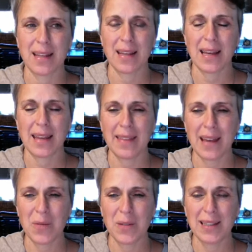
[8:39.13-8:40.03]
And
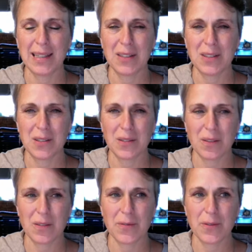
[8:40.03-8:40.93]
that would lead to
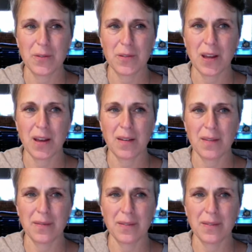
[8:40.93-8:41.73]
the fruit of